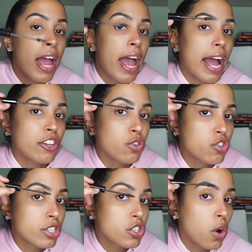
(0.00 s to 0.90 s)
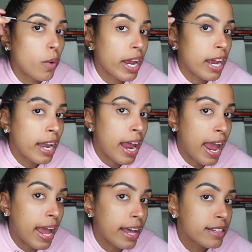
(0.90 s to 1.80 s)
and you just go in
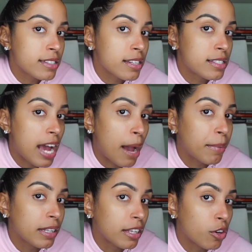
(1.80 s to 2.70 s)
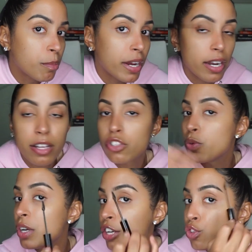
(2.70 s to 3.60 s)
and dab a little bit into
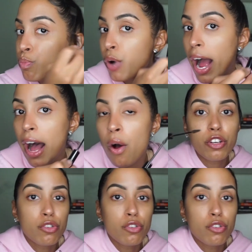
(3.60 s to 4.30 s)
each brow. You